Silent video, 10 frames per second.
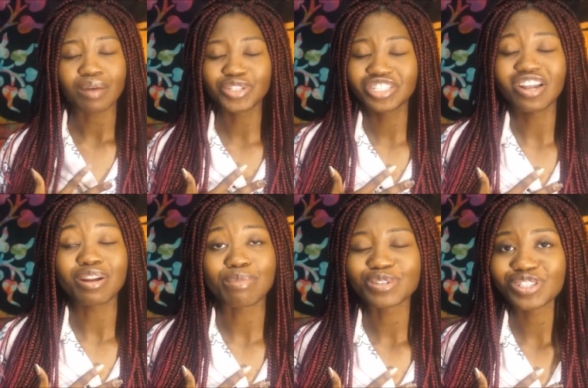I'm, just
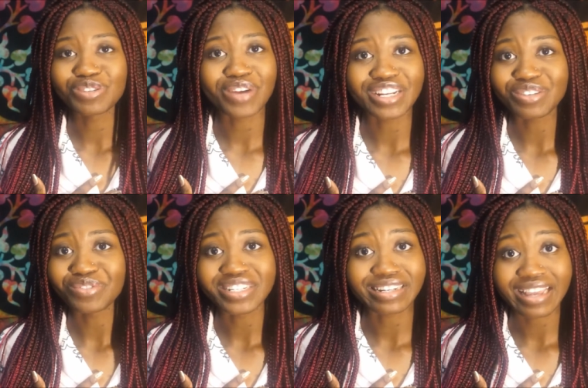not emotionally ready to
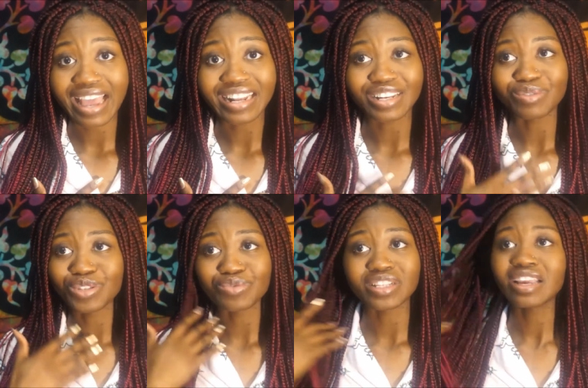read it again. It
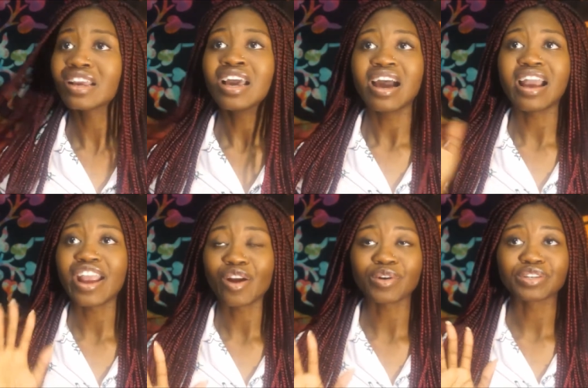was really a
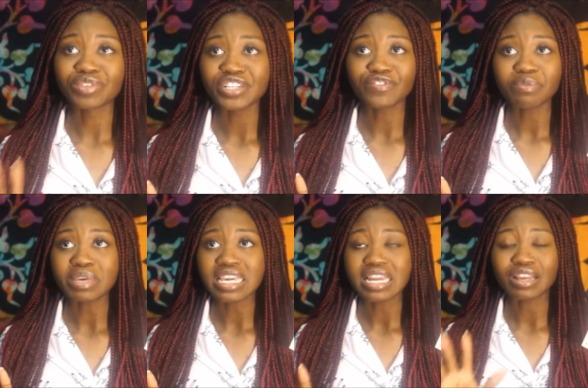harrowing read for
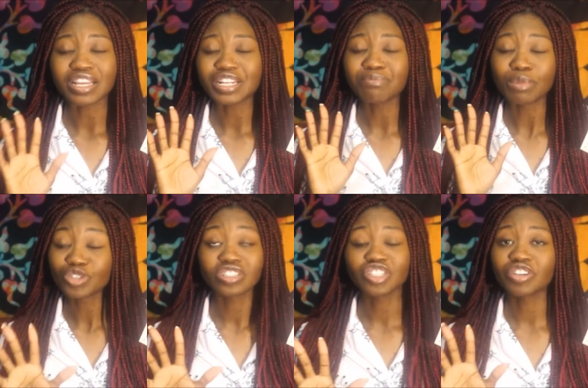me and it
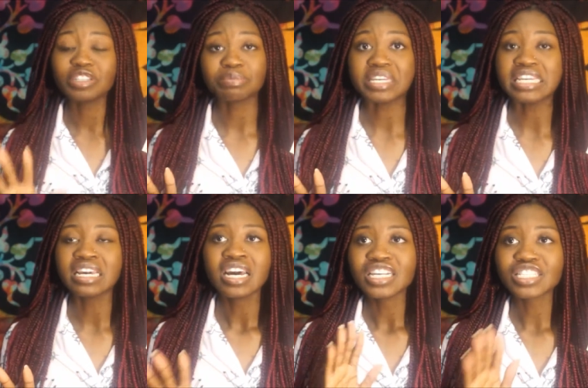emotionally drained me
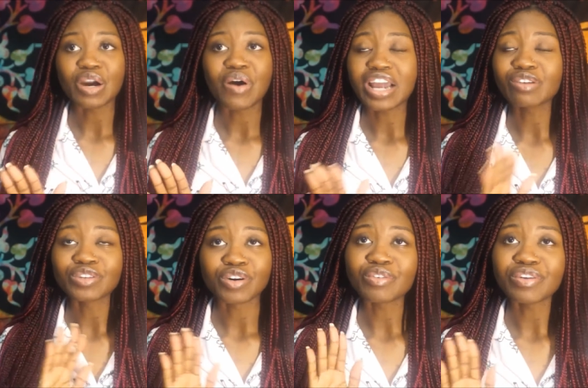so I don't
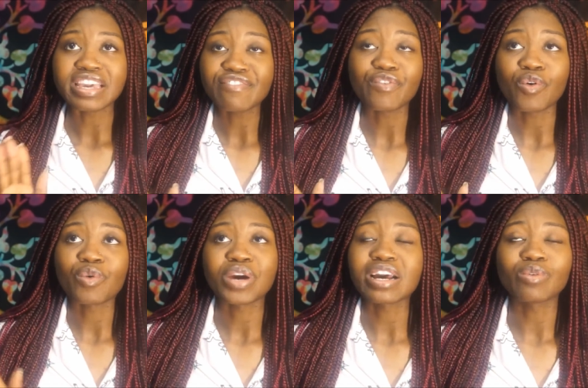know if or
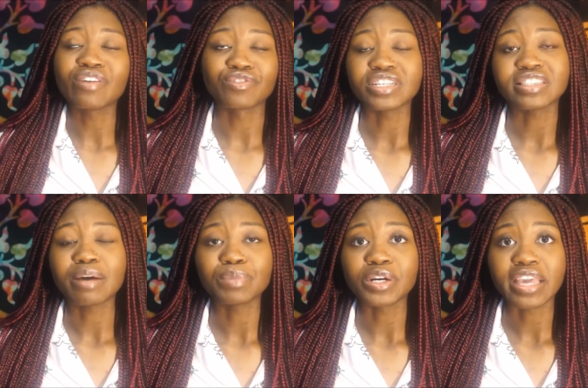when I'll ever read
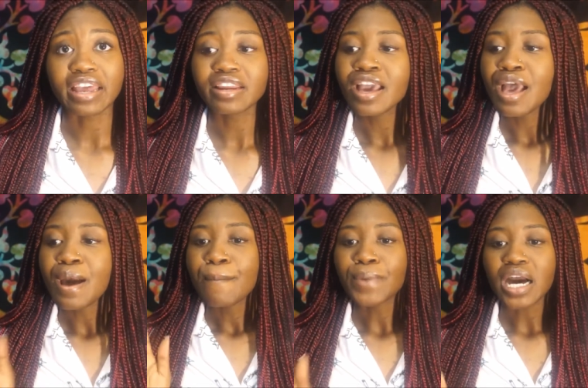that book again.
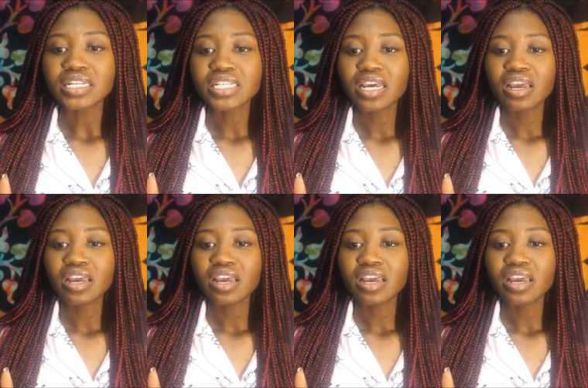But